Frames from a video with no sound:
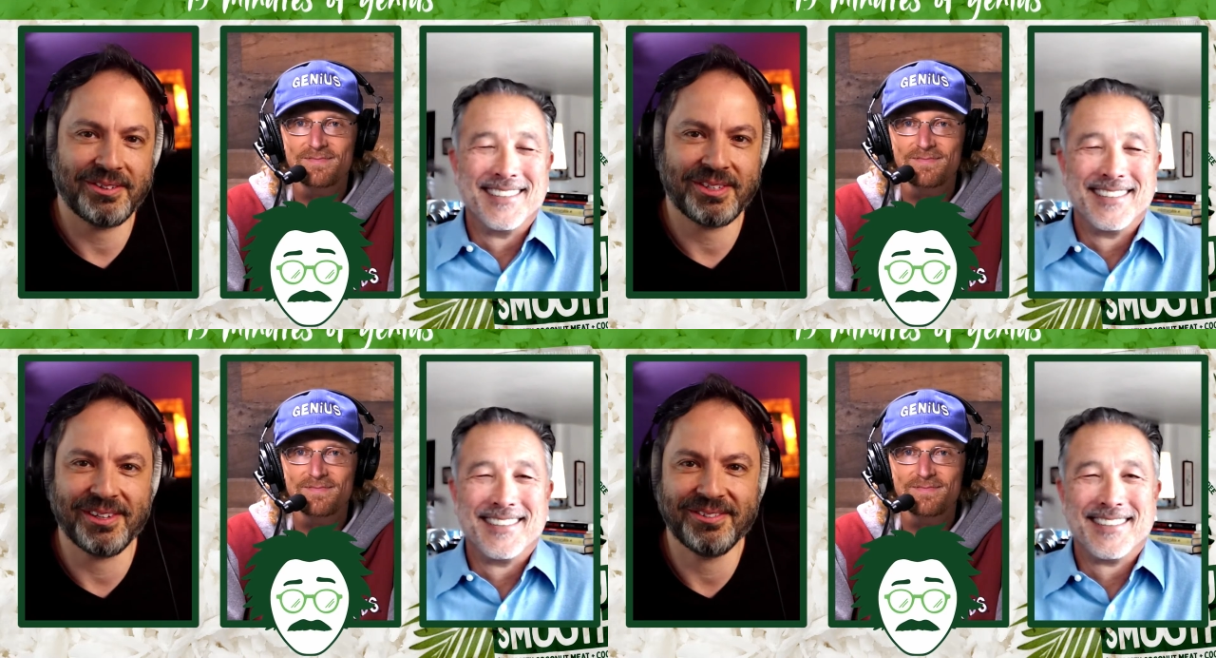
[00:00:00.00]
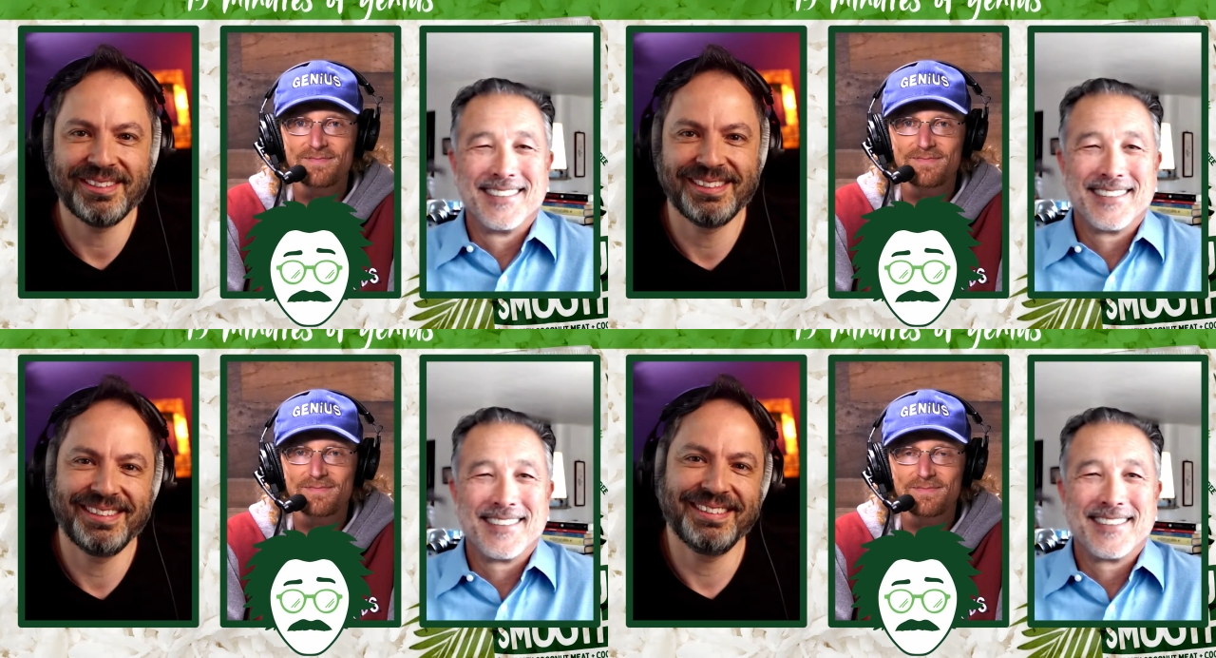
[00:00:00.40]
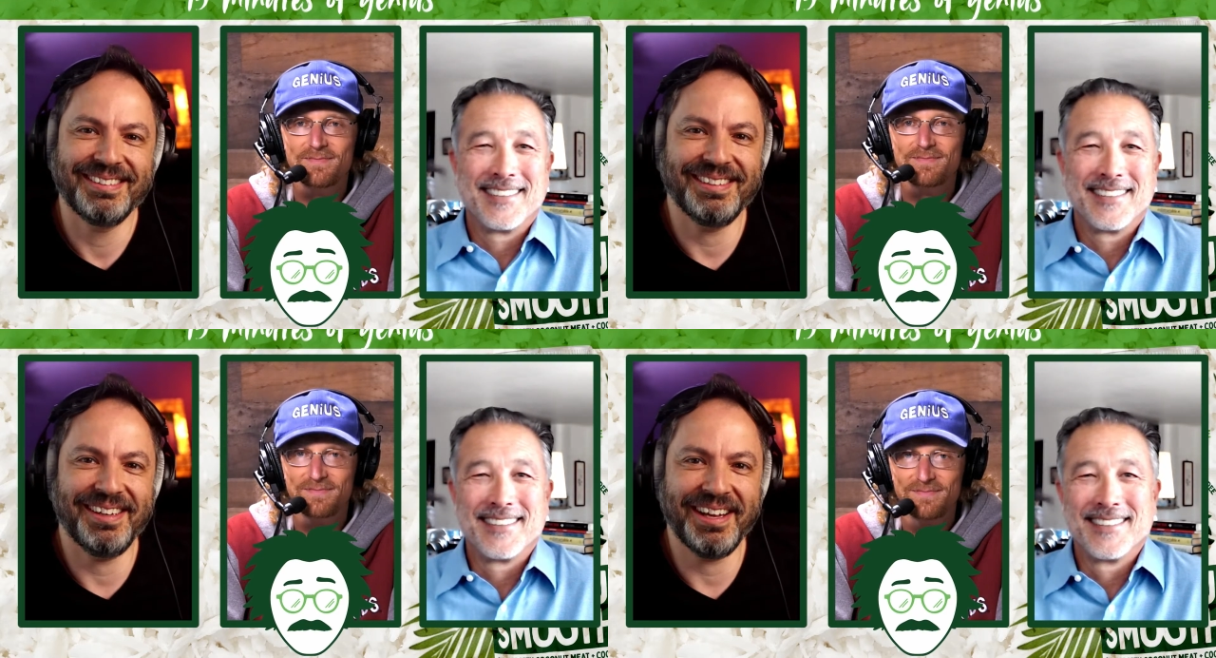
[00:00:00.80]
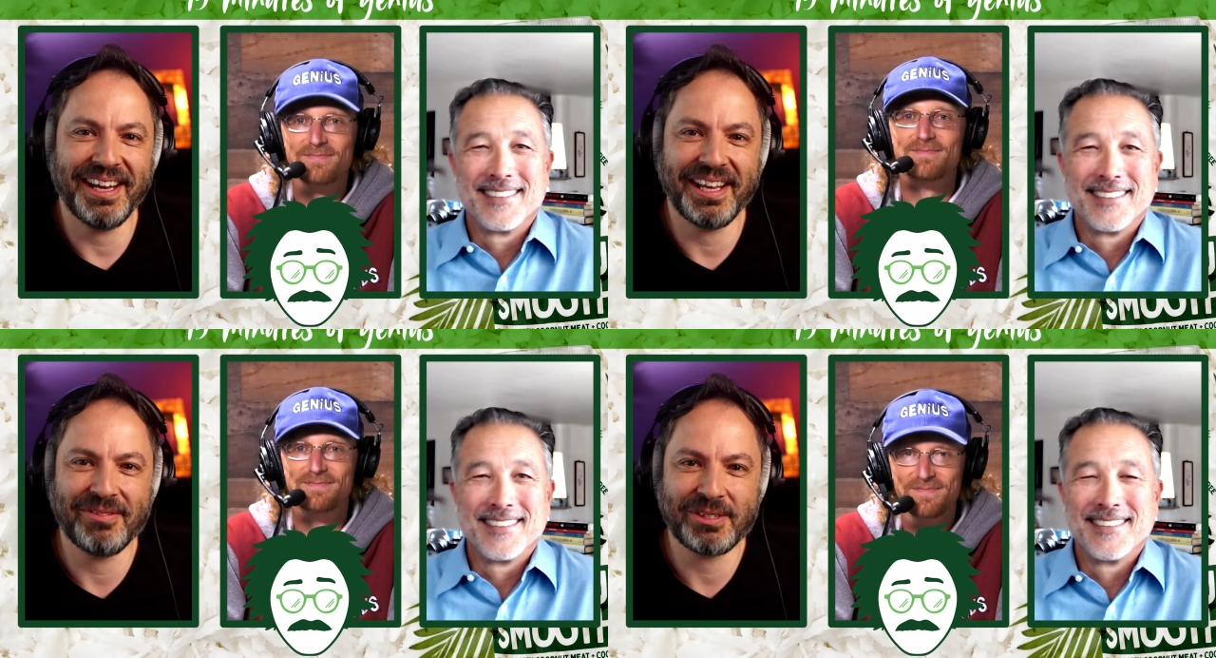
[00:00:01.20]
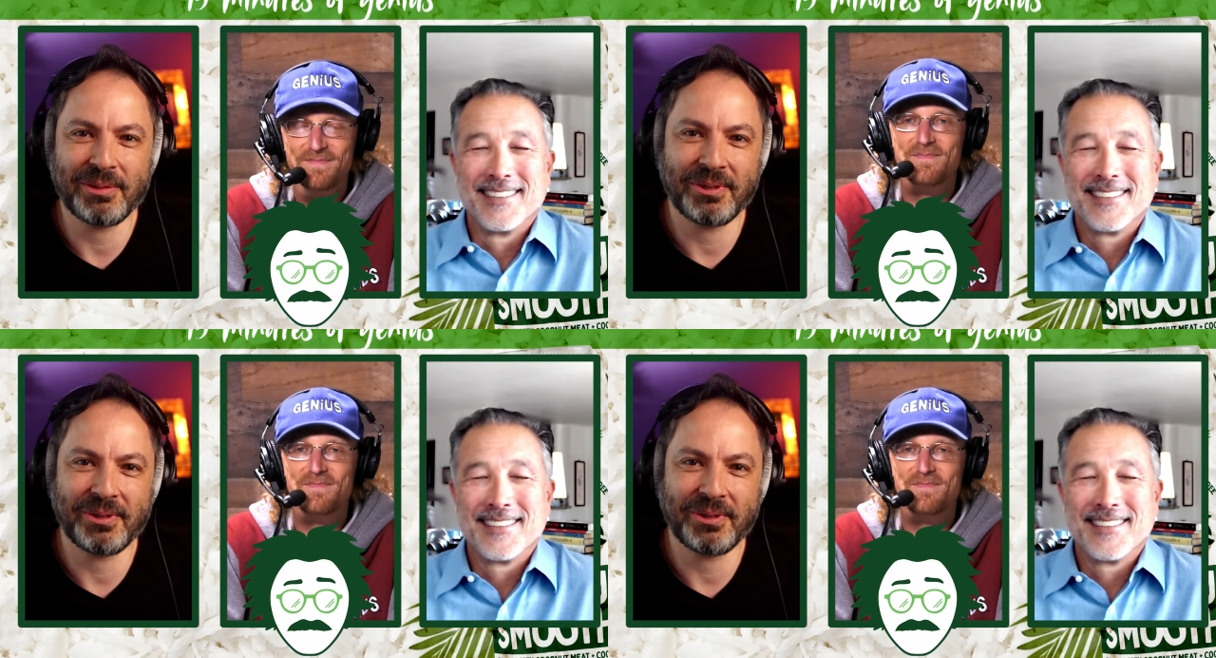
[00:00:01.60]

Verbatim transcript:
Speaker 1: So, you know, you got to give her some